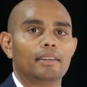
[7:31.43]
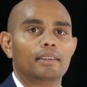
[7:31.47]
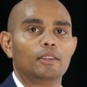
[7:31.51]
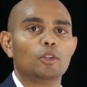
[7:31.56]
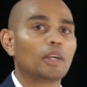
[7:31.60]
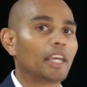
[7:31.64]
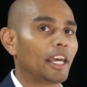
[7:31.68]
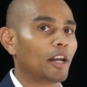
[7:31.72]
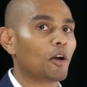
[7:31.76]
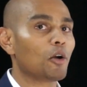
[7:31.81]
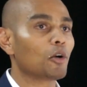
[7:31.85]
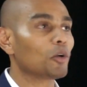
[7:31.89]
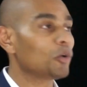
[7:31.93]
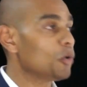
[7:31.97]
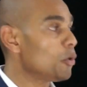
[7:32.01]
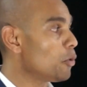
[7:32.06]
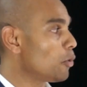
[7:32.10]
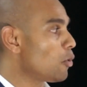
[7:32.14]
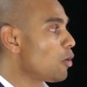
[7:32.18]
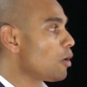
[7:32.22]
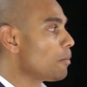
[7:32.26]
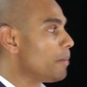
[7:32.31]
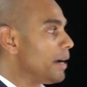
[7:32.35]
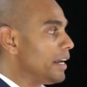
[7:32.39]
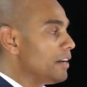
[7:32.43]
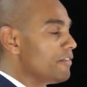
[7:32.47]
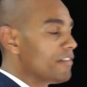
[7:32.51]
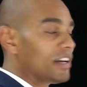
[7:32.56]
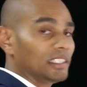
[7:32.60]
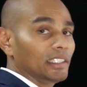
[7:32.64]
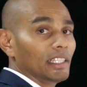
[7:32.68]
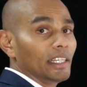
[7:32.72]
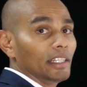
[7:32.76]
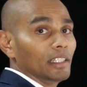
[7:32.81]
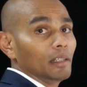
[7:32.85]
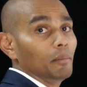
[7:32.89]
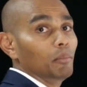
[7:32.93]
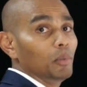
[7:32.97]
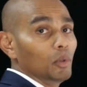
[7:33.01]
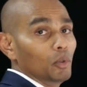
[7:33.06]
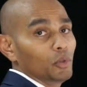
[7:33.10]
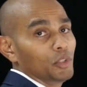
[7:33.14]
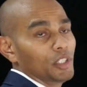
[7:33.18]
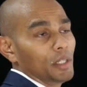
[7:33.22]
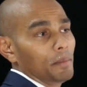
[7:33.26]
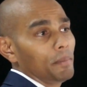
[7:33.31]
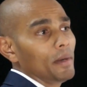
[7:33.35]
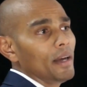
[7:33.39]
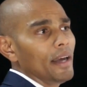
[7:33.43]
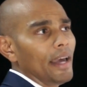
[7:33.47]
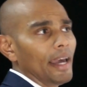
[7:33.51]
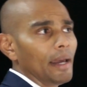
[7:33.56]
You cannot go wrong by investing in the blue chip.